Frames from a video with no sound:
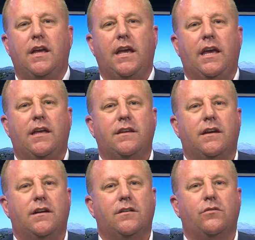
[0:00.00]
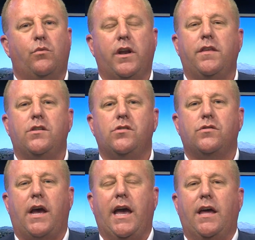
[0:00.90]
And one of the
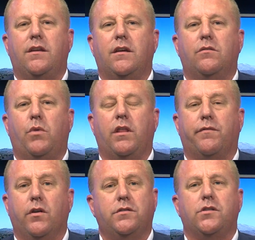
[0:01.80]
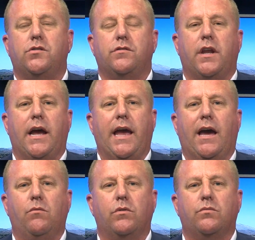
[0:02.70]
issues I had, one of the first issues that I
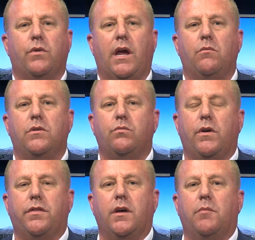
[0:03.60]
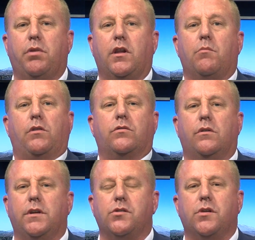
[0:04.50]
had was when I was with the Palermo
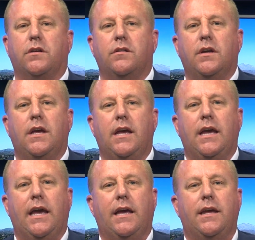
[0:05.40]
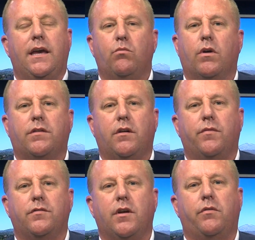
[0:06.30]
School District, and I had worked there
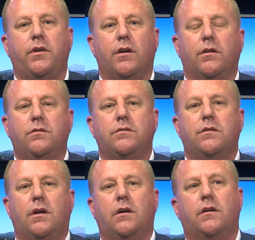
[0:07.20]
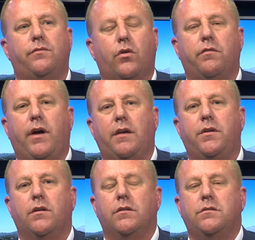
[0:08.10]
for several years, 4 or 5
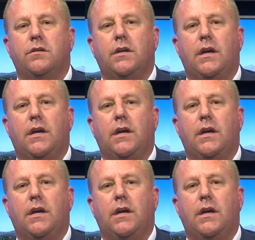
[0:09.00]
years.